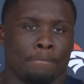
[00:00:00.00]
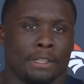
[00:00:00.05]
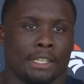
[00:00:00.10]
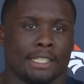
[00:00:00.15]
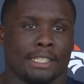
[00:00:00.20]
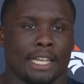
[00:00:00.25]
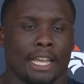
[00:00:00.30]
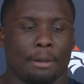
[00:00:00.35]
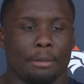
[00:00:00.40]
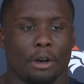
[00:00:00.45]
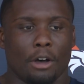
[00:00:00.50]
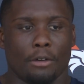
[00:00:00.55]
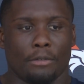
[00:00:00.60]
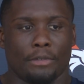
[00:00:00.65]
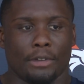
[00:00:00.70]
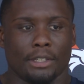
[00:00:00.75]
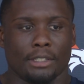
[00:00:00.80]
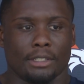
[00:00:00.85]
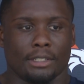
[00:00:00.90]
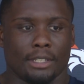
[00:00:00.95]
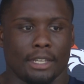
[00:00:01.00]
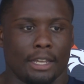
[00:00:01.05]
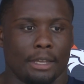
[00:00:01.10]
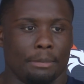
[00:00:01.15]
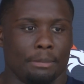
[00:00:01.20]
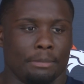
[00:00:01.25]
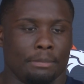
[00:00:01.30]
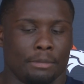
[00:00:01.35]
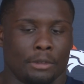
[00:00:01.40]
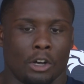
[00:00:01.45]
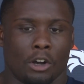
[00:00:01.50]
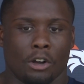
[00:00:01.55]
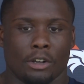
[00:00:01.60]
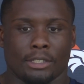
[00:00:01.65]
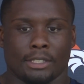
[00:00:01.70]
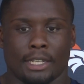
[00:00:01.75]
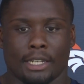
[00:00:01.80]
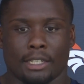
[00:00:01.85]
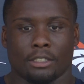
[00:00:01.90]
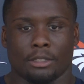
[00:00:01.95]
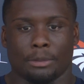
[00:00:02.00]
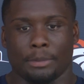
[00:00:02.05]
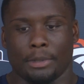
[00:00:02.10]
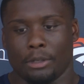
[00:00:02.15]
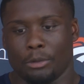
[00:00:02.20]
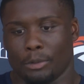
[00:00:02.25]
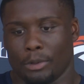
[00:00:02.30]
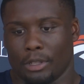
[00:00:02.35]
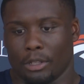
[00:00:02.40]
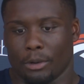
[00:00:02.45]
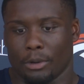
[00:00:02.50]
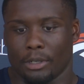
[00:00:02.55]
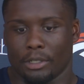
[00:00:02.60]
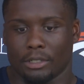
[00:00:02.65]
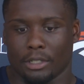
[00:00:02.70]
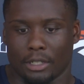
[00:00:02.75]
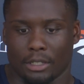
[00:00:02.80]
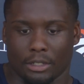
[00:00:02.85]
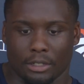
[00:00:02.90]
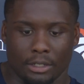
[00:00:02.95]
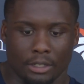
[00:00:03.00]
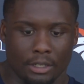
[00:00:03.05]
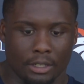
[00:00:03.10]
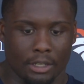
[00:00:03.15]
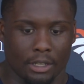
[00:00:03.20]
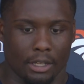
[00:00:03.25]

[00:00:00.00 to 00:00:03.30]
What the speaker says: the same offense, same guards to me, we know each other.